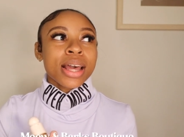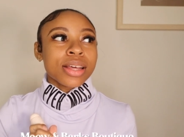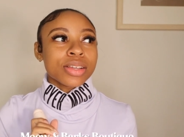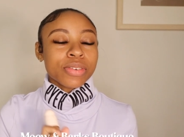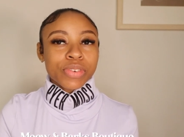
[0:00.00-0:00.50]

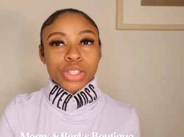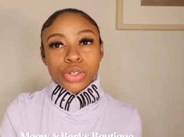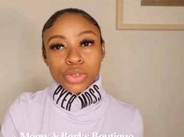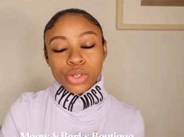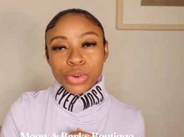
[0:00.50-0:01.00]
There's a
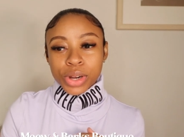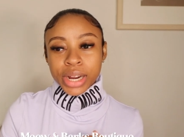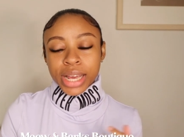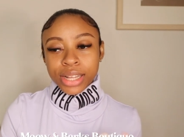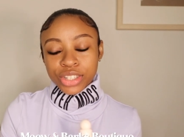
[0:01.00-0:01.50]
physical store
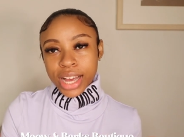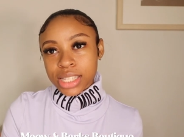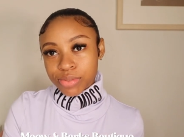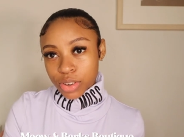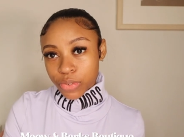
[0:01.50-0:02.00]
in
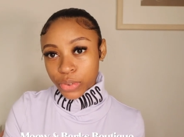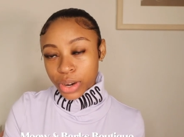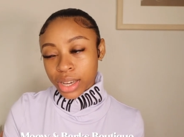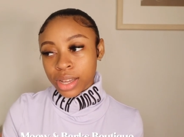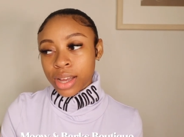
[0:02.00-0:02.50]
Jacksonville,
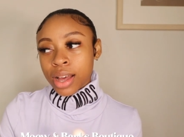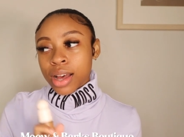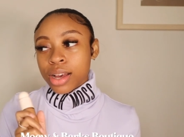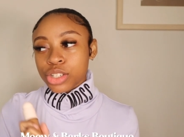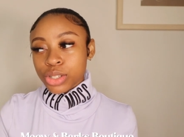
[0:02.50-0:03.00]
Florida,
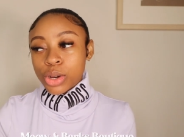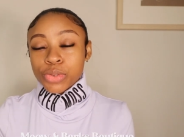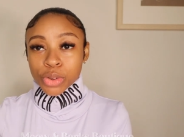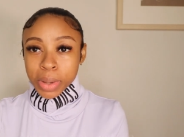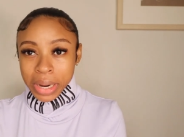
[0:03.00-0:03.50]
a showroom